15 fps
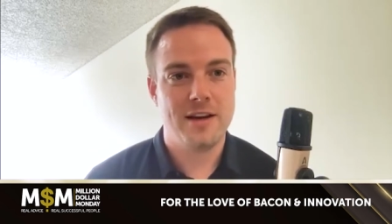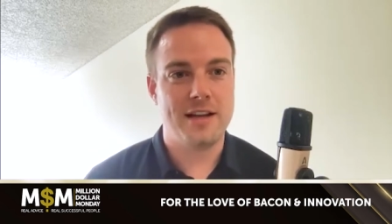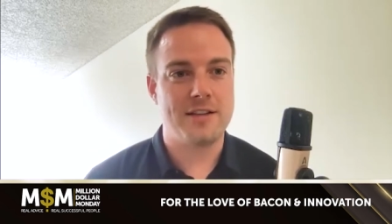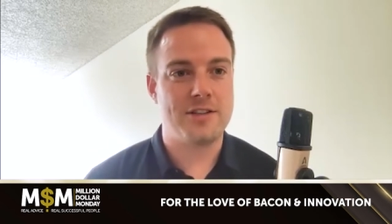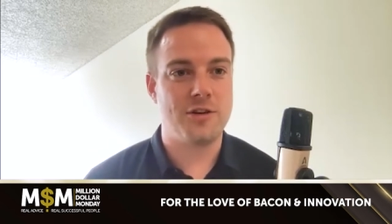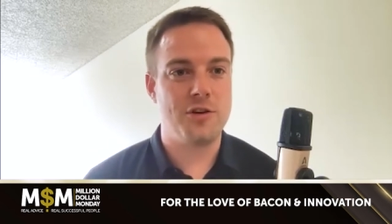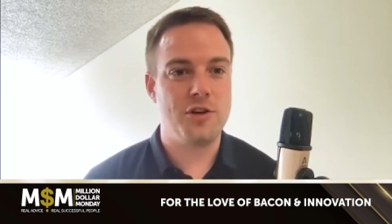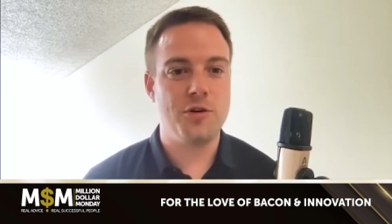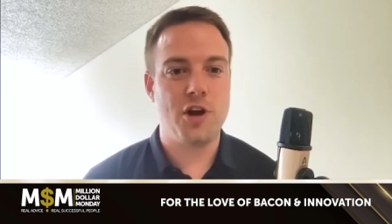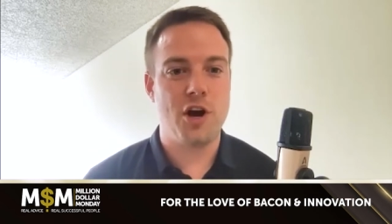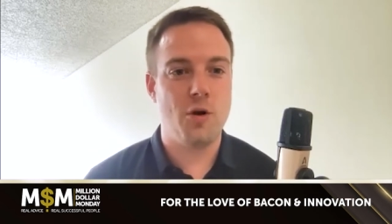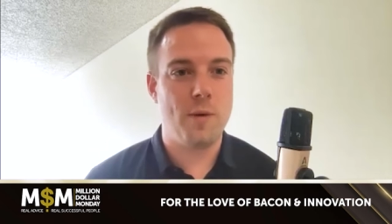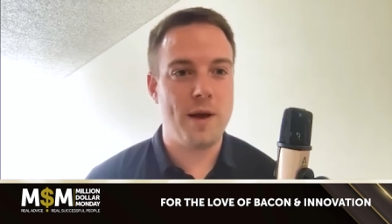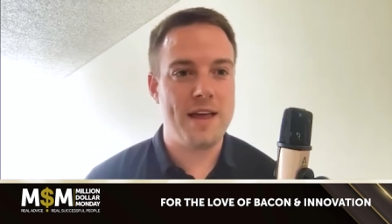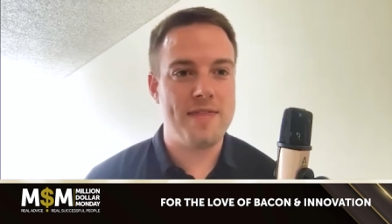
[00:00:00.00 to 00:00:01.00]
And so you
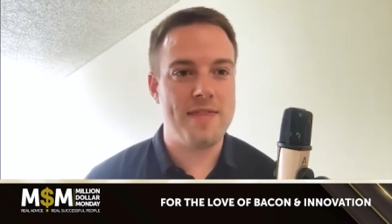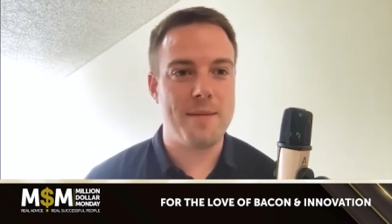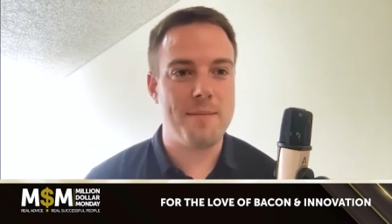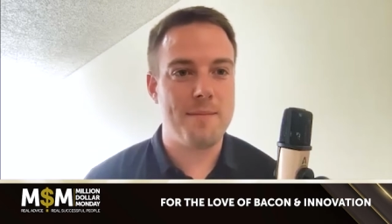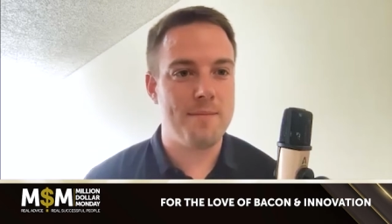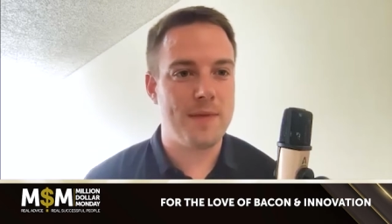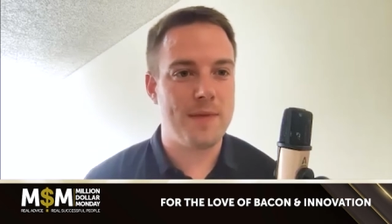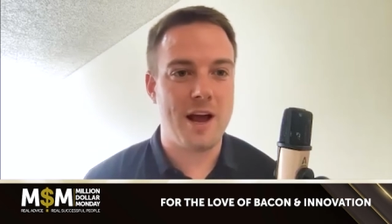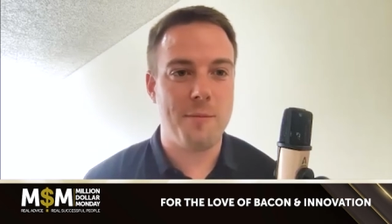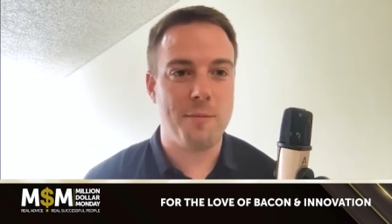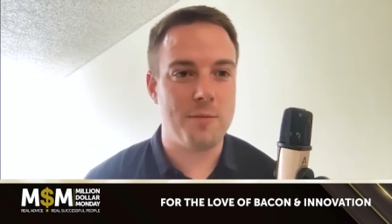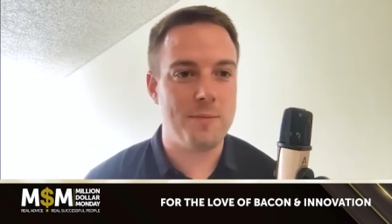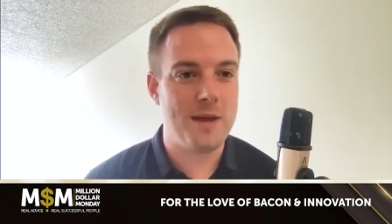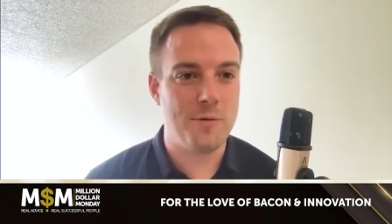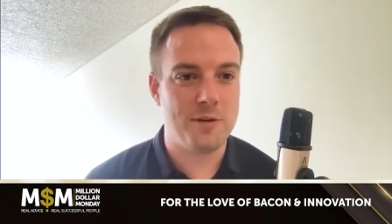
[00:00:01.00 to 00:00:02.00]
go in, they help
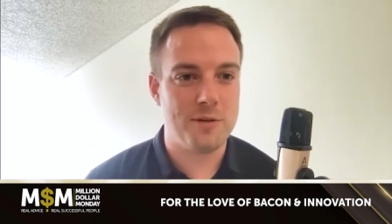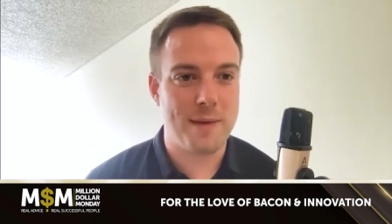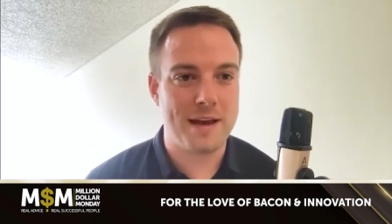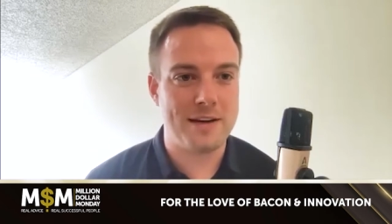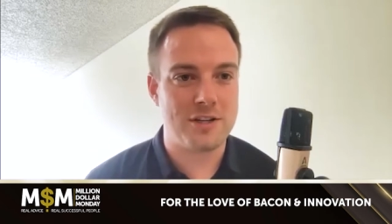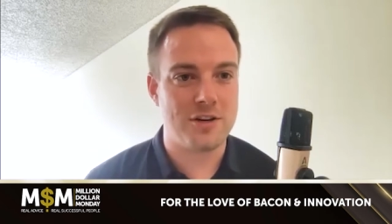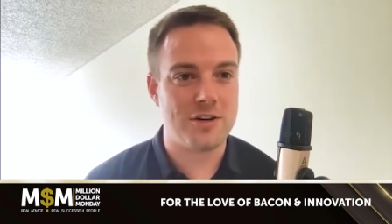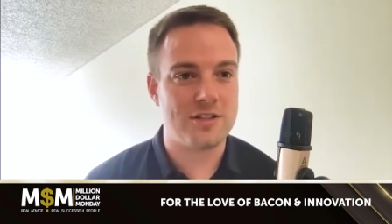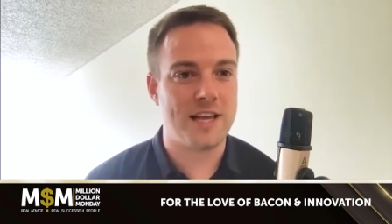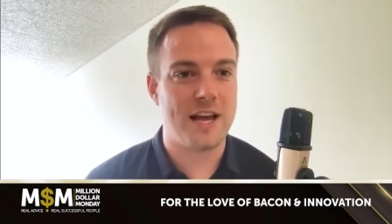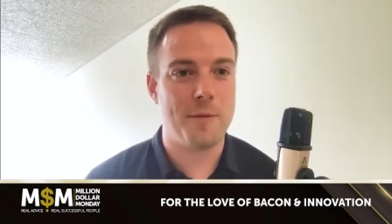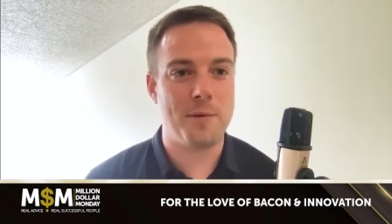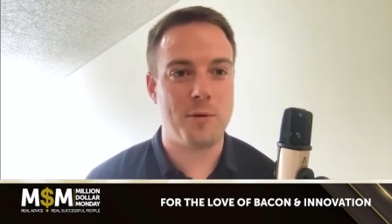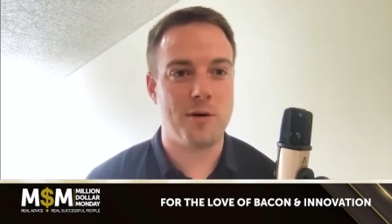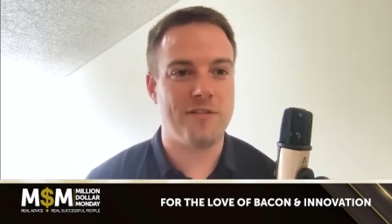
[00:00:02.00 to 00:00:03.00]
you meet with mentors, they
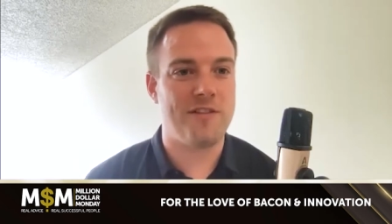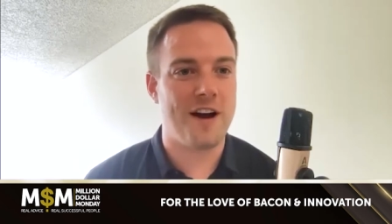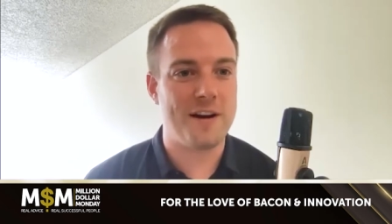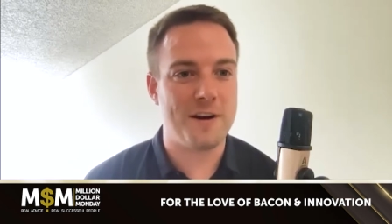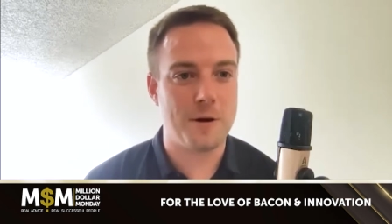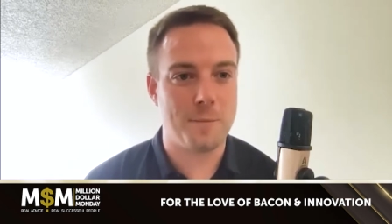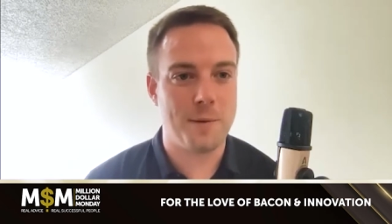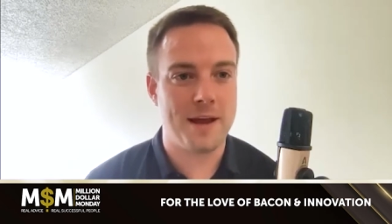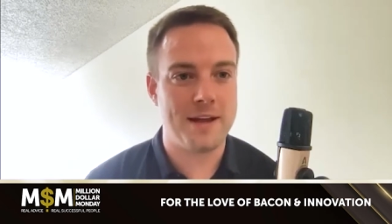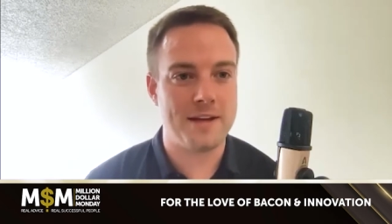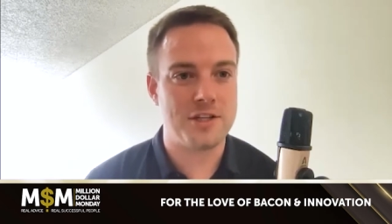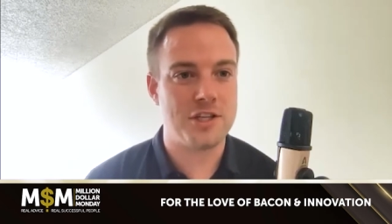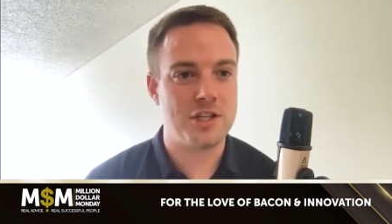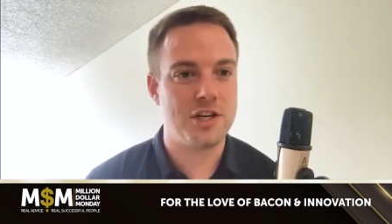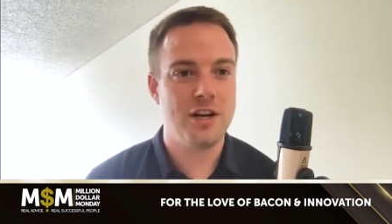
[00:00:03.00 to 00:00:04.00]
help you refine your
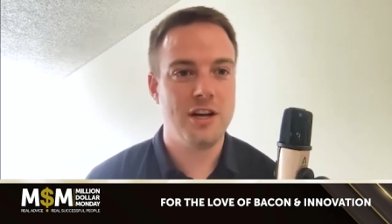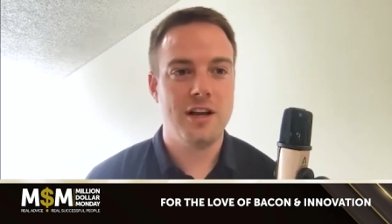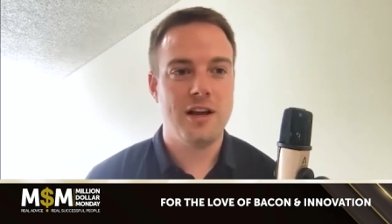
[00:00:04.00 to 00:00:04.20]
pitch,